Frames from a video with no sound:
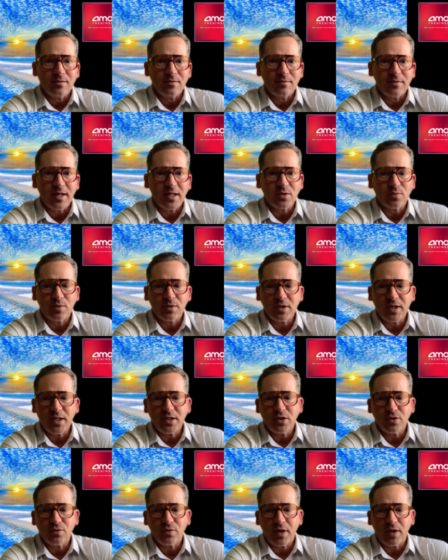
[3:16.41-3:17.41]
That's what they
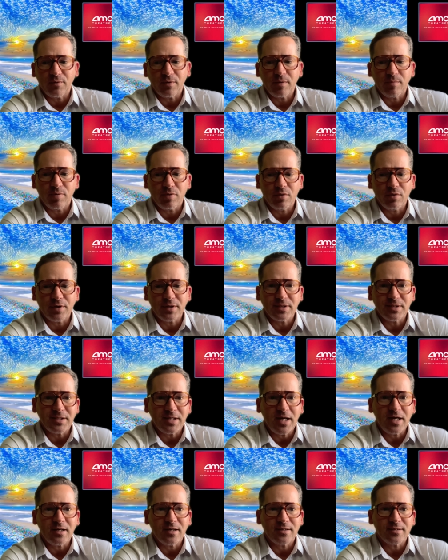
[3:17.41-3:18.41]
do. They report
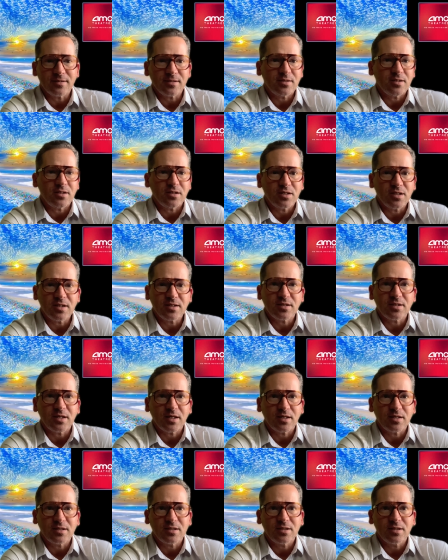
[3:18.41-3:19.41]
data and
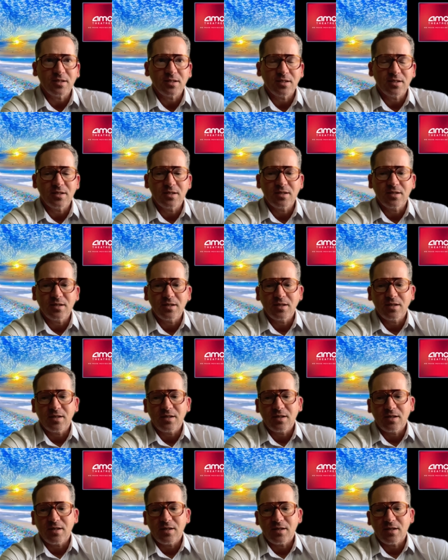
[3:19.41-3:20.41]
statistics.
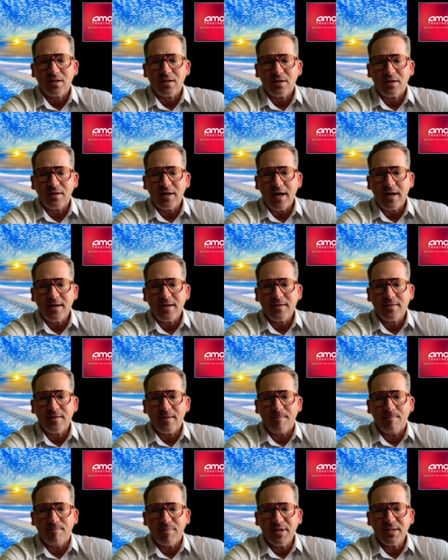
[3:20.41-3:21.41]
They're not in the
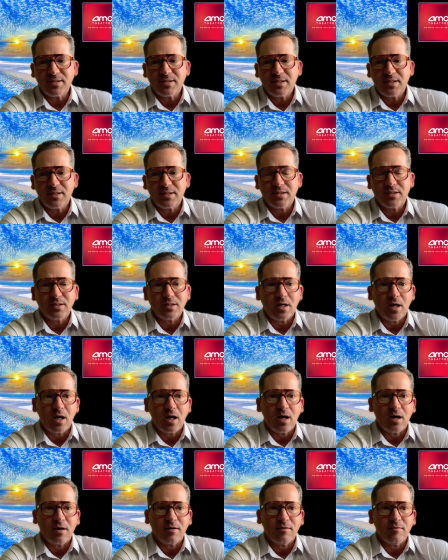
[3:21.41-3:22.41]
business
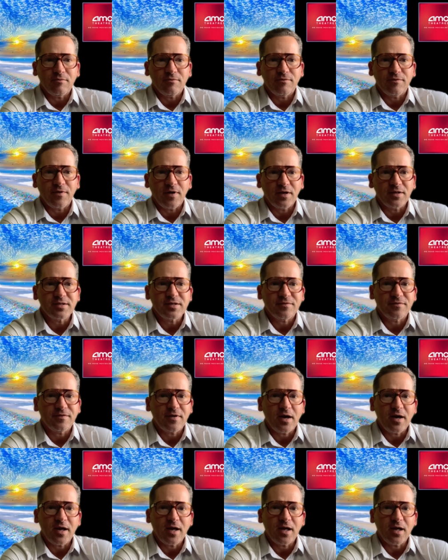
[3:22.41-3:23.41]
of
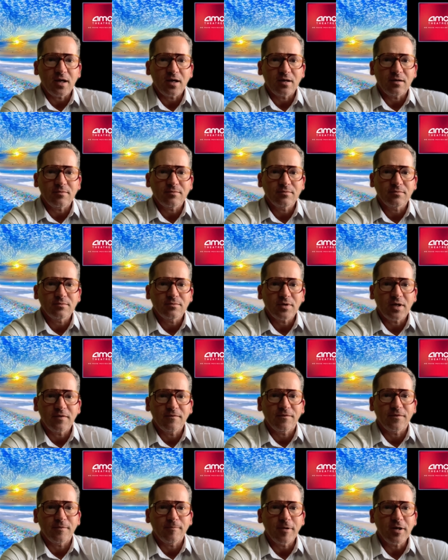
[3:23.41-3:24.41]
falsifying
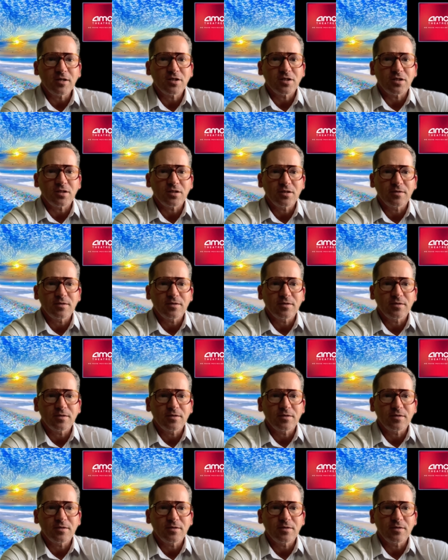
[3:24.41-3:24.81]
information.